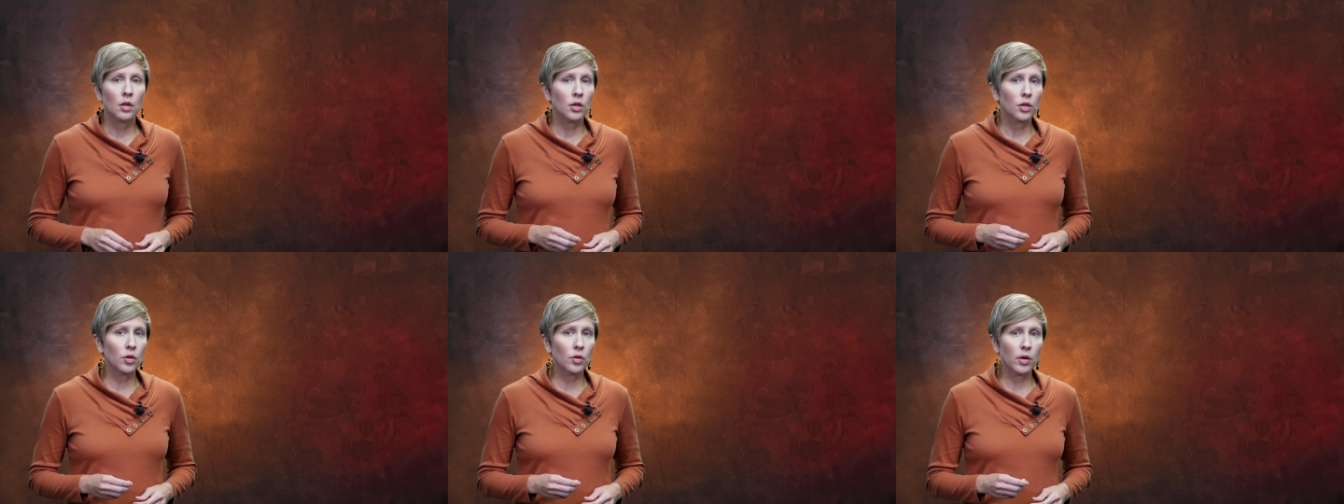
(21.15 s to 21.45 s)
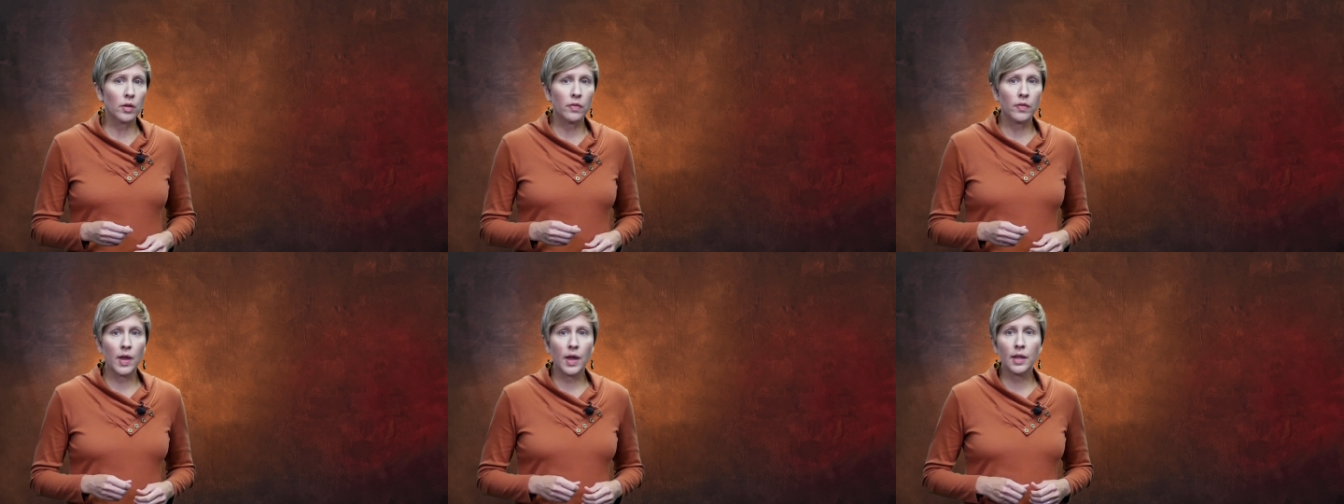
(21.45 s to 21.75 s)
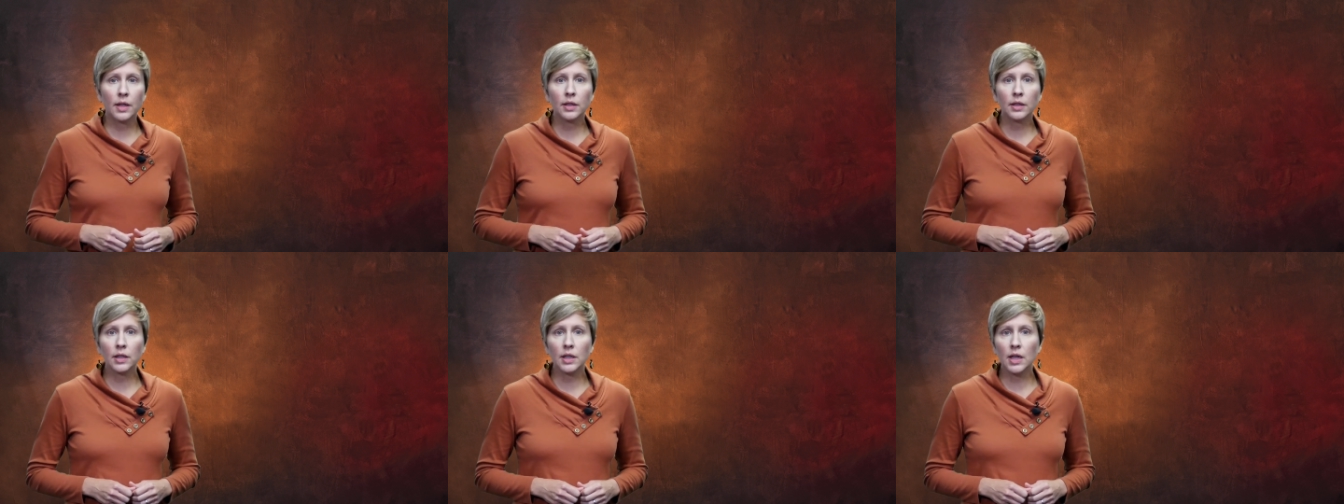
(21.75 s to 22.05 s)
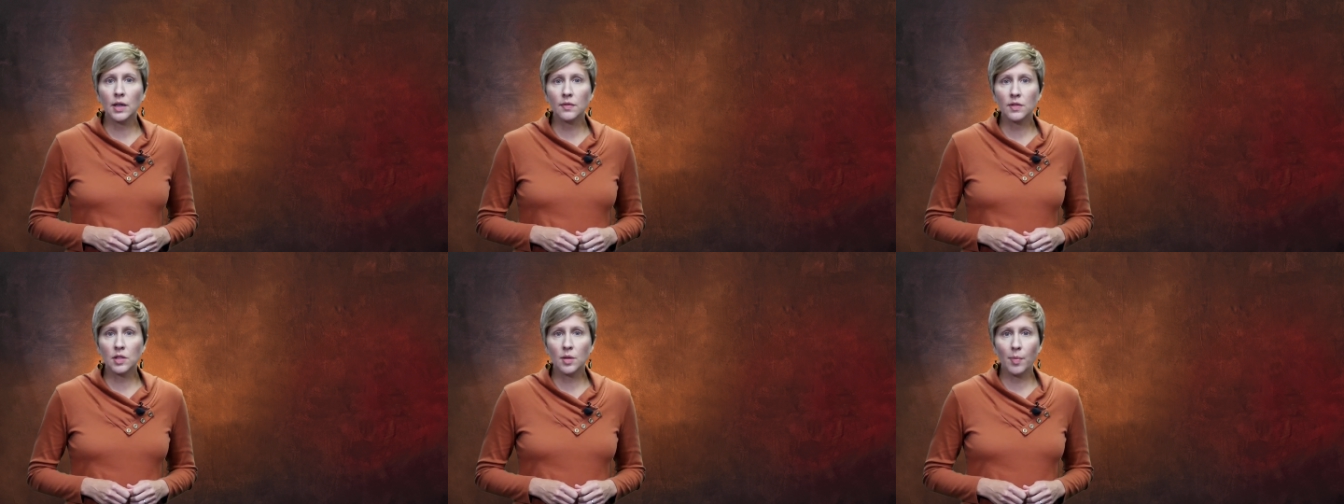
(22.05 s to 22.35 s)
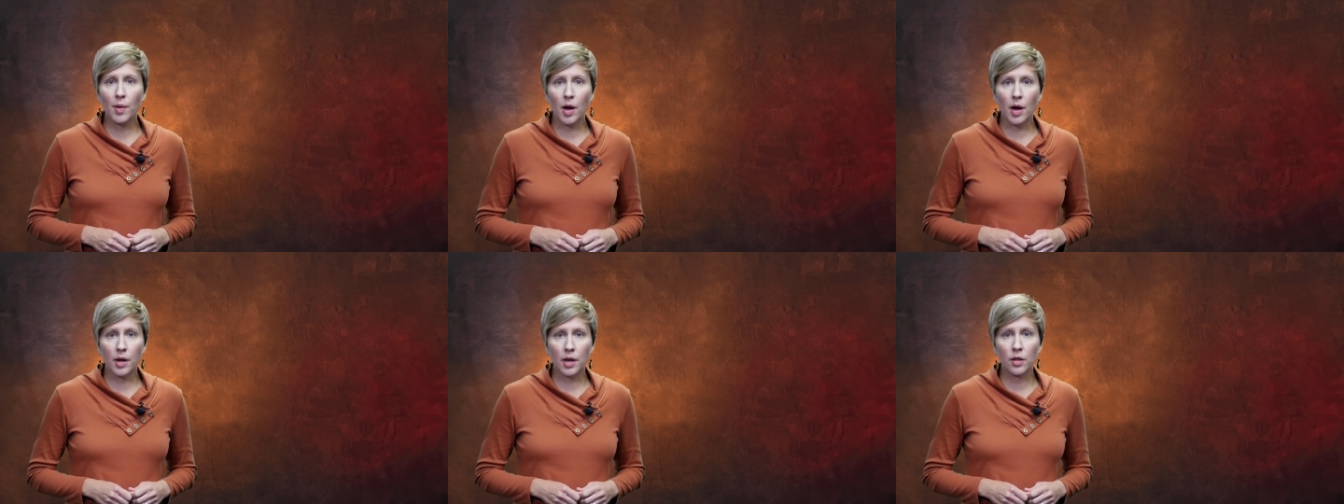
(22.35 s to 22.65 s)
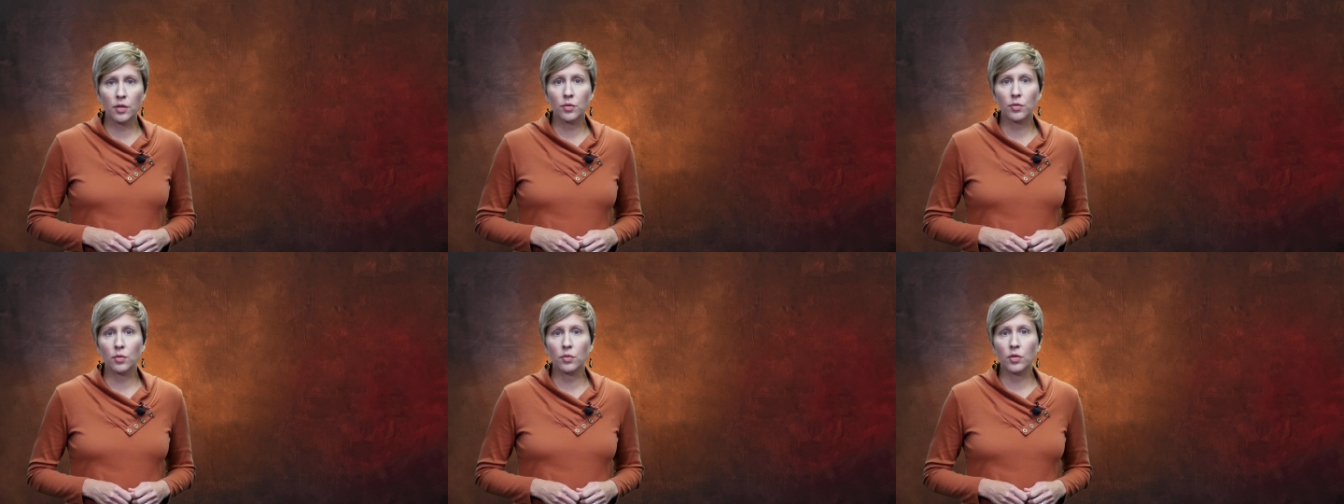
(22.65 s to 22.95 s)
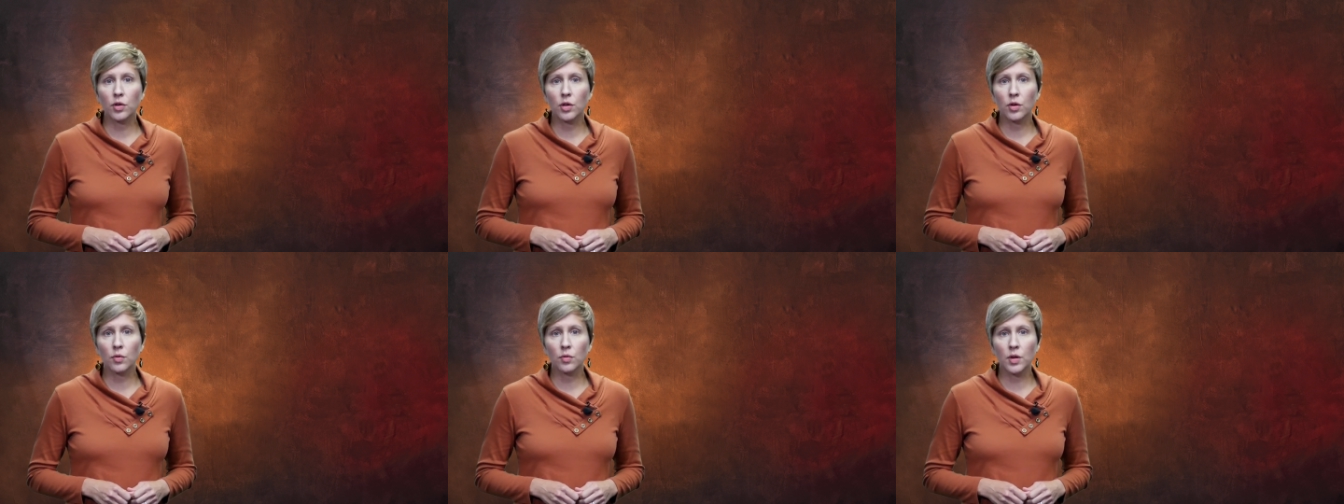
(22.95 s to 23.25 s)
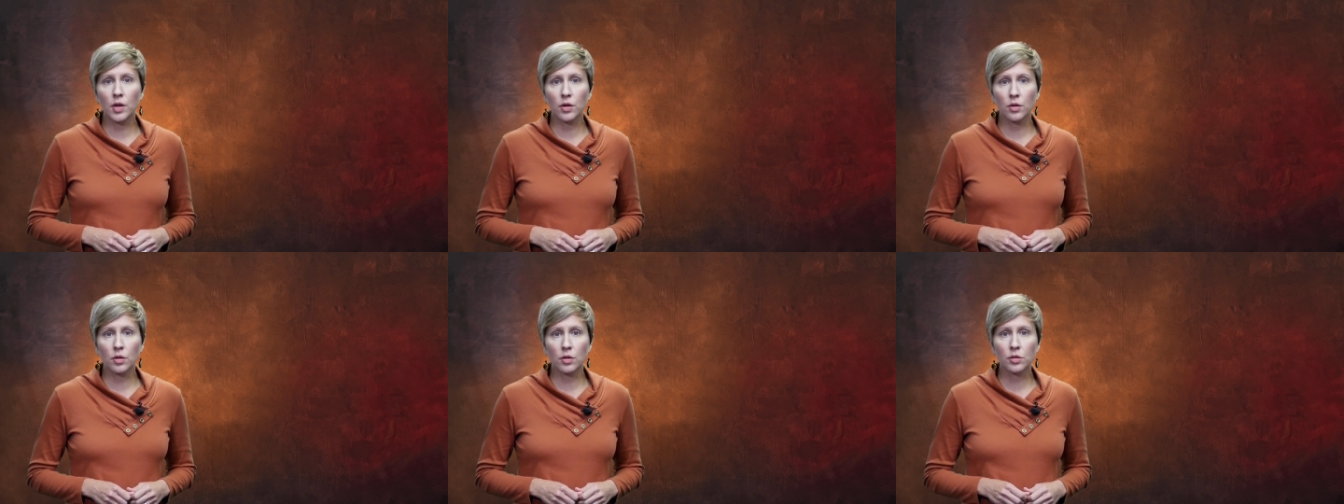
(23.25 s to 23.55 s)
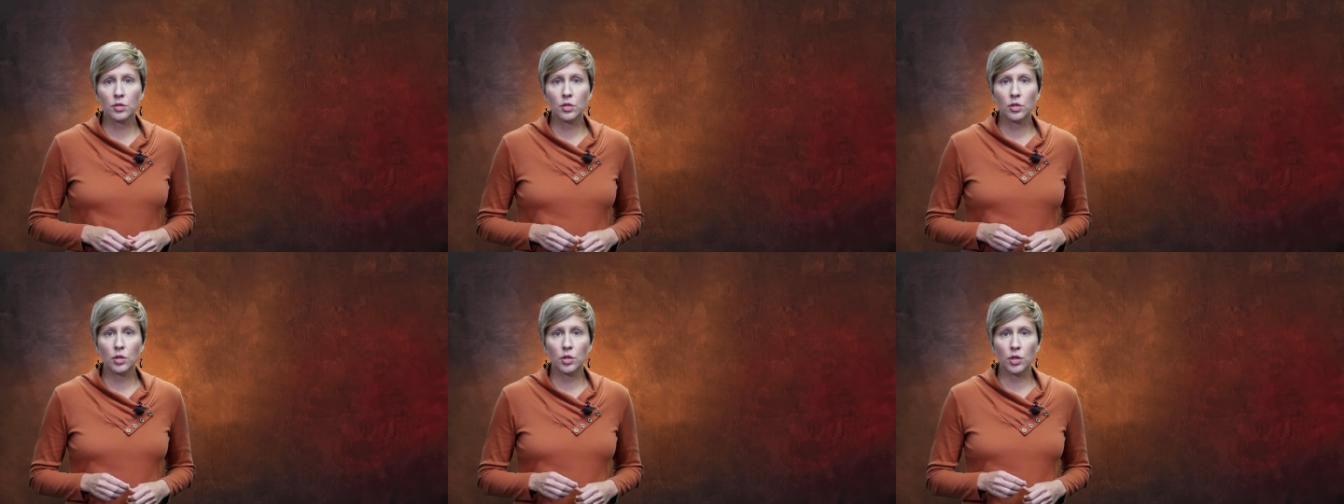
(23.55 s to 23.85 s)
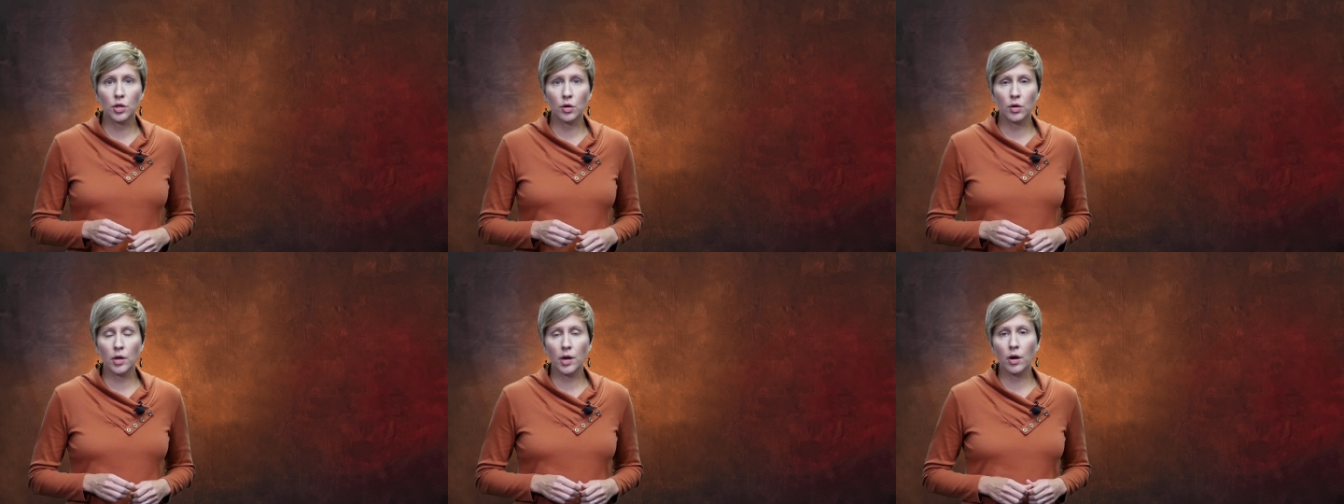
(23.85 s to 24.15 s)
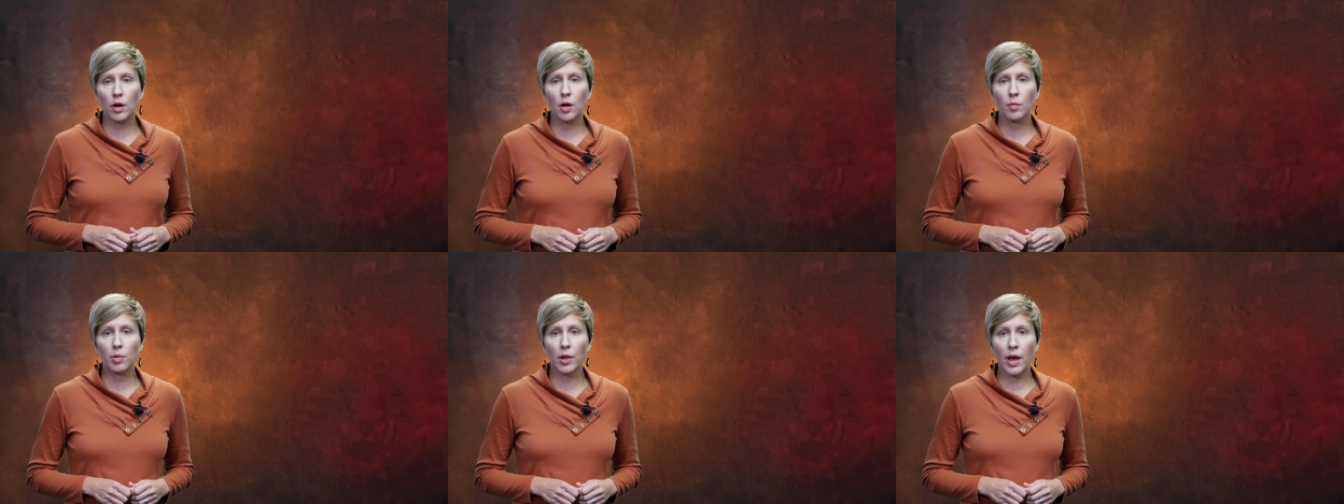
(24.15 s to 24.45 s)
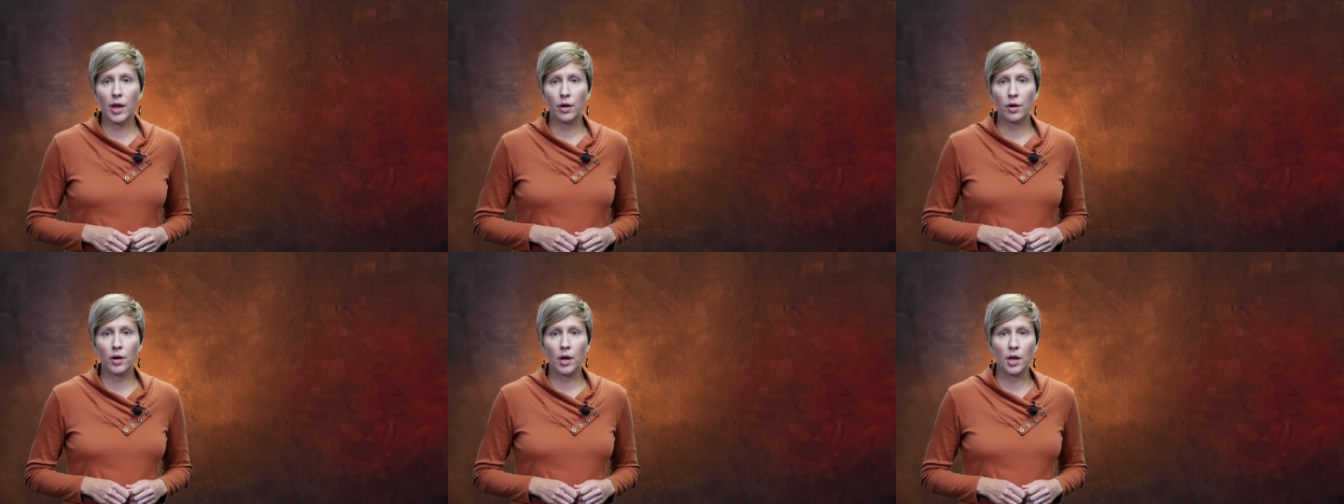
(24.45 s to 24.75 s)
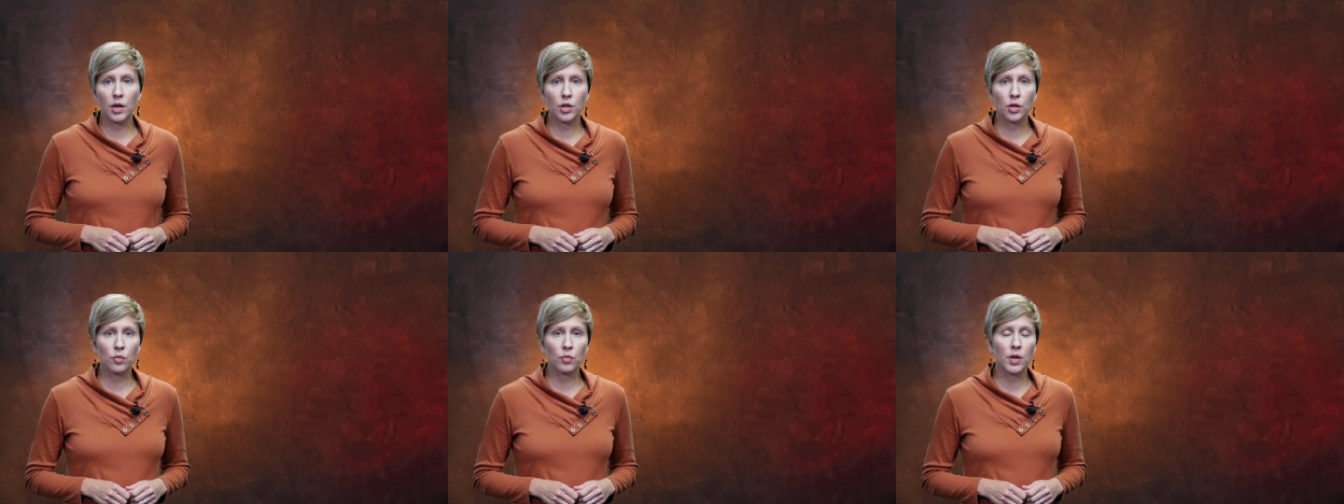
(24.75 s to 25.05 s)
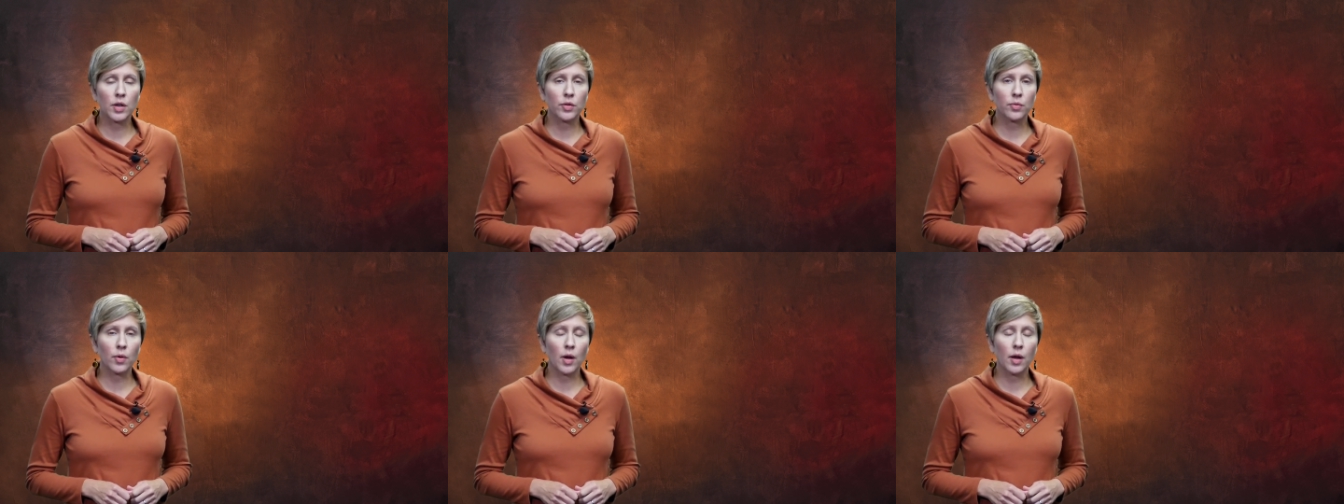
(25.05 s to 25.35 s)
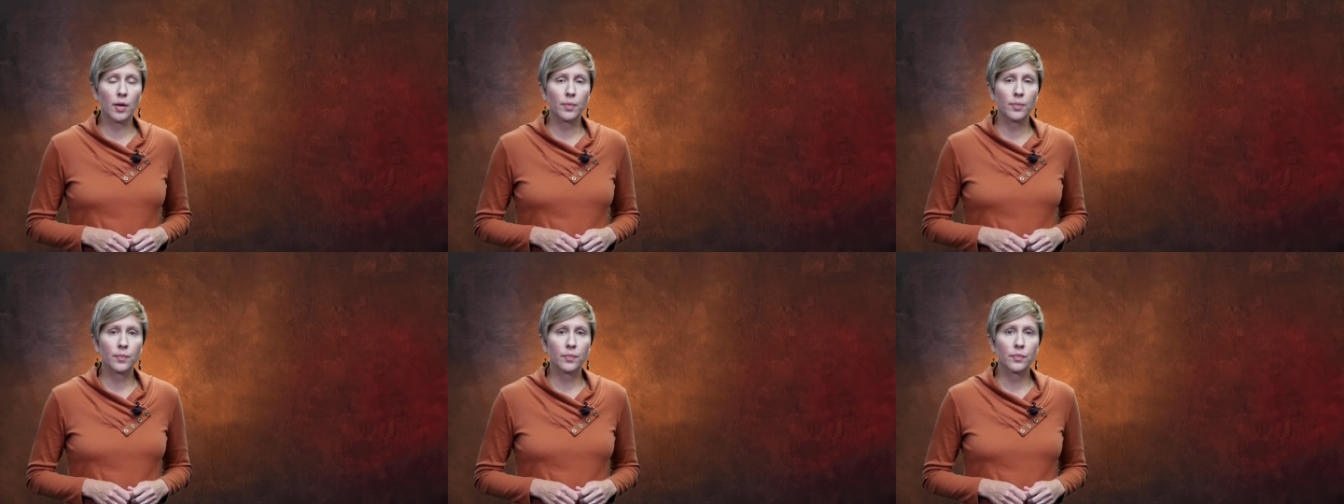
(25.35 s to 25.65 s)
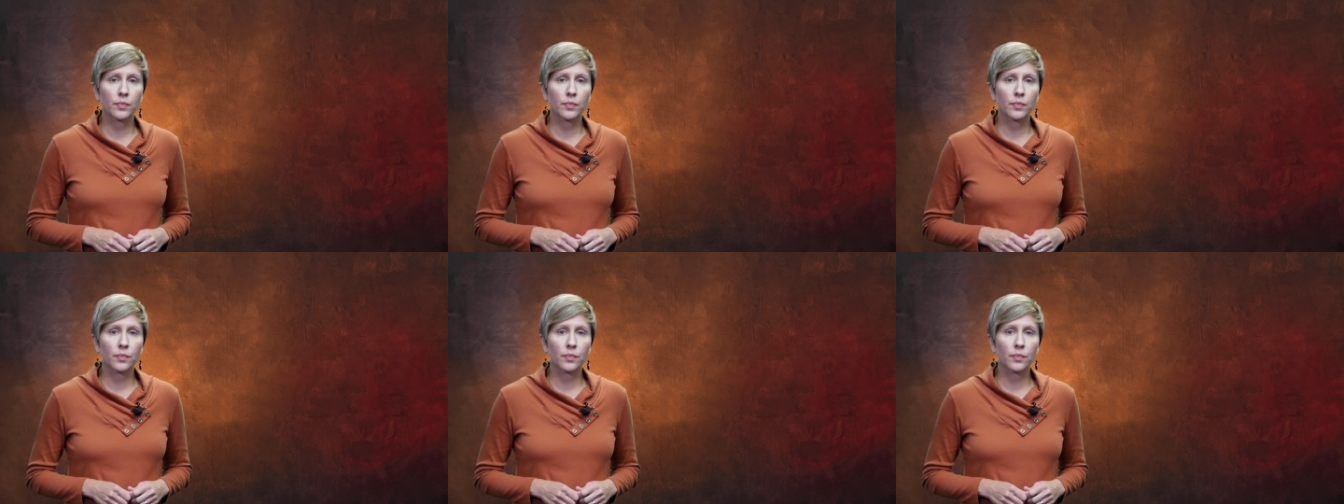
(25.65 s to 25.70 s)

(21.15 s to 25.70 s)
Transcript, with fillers: Urine then leaves the body through the ureters, urinary bladder, and urethra.